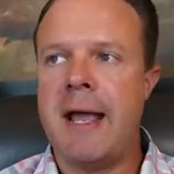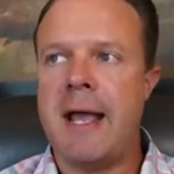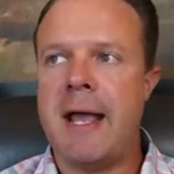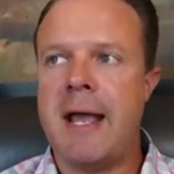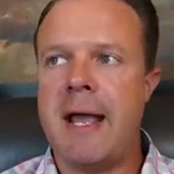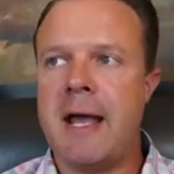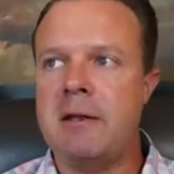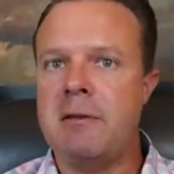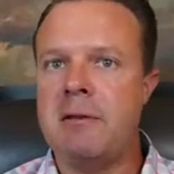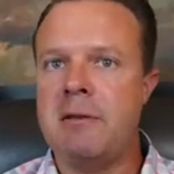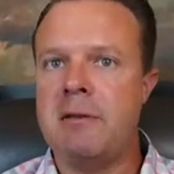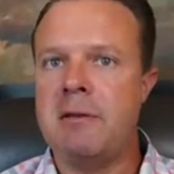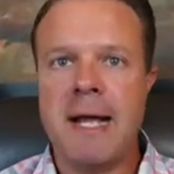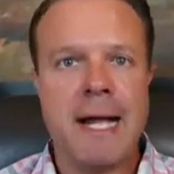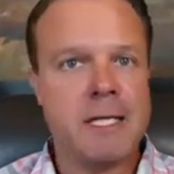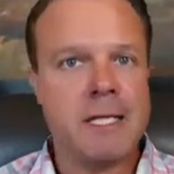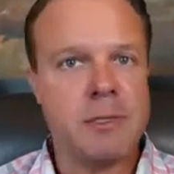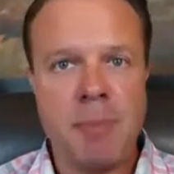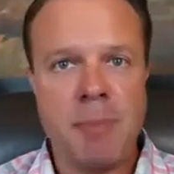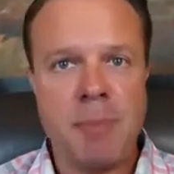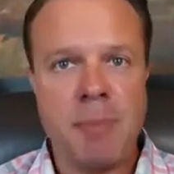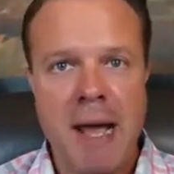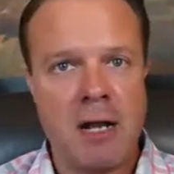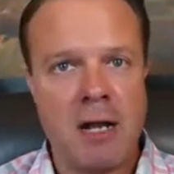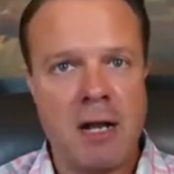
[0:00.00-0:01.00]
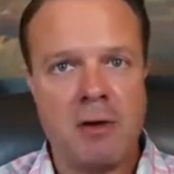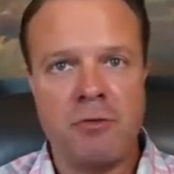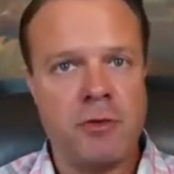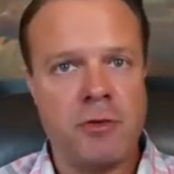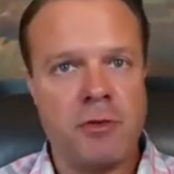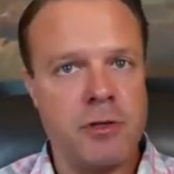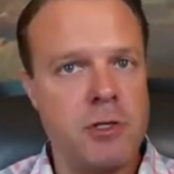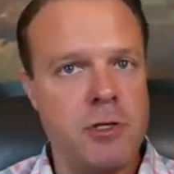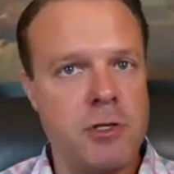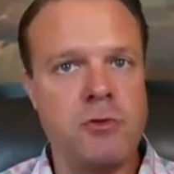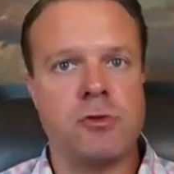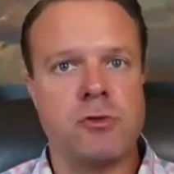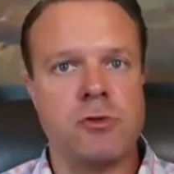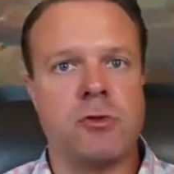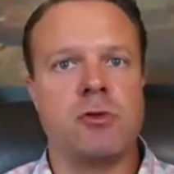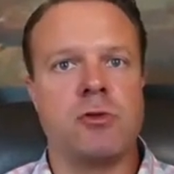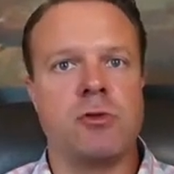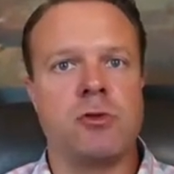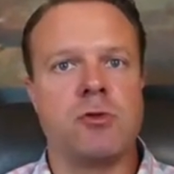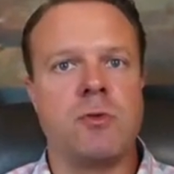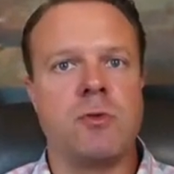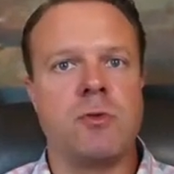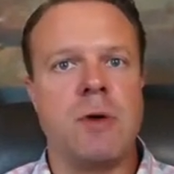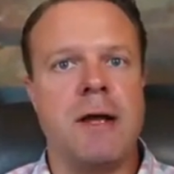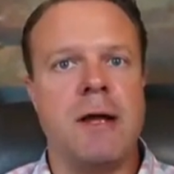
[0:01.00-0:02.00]
And that's bad for the
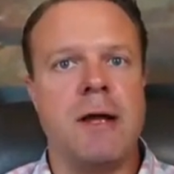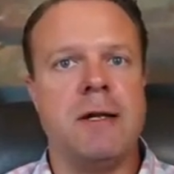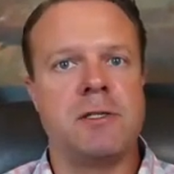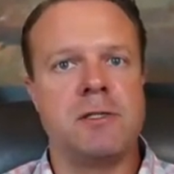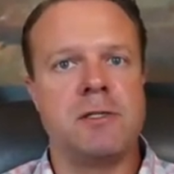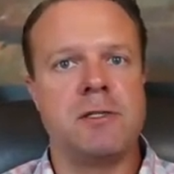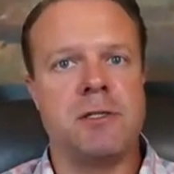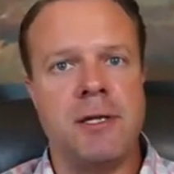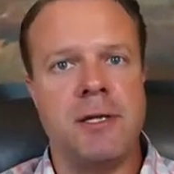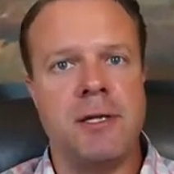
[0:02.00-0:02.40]
users, right? It